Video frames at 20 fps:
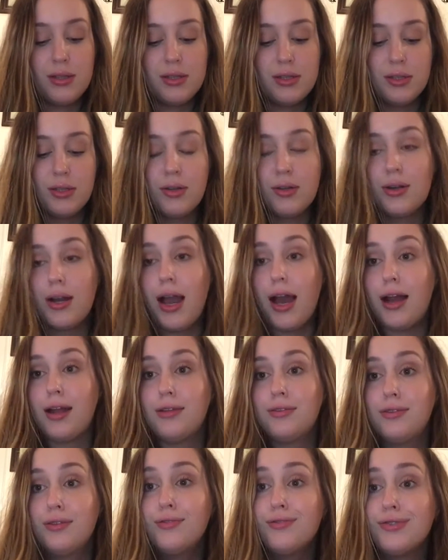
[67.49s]
to learn how to
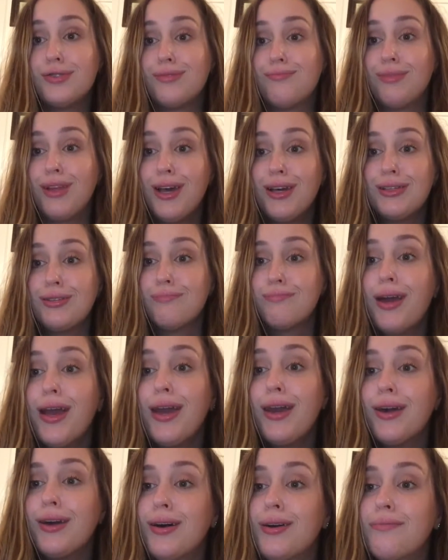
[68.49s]
do some lazy
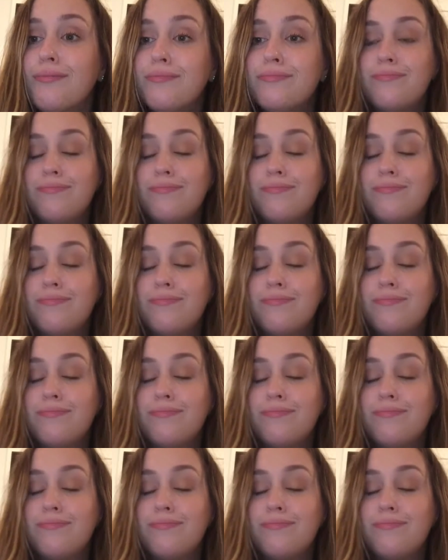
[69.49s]
makeup,